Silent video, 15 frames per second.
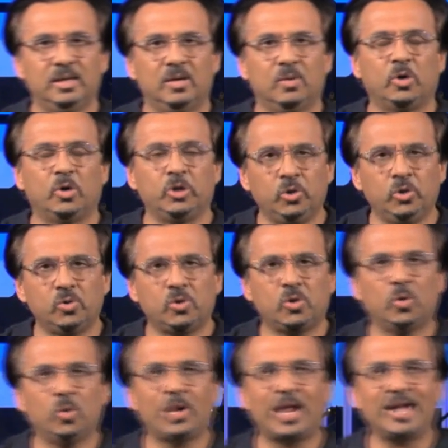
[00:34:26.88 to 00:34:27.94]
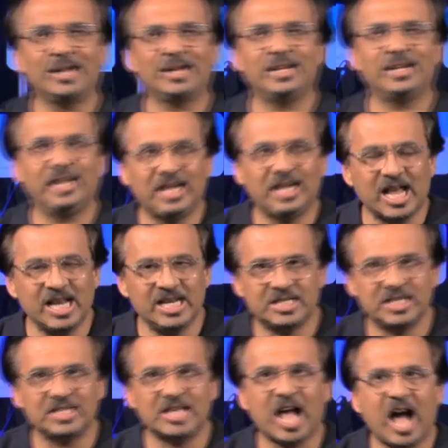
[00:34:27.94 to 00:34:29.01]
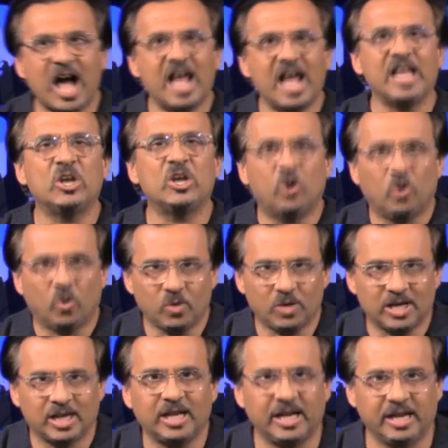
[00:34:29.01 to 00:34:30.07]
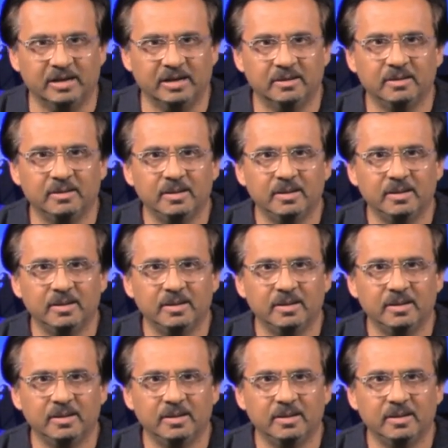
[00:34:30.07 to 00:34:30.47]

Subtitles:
What you call unclean, he says, I call clean.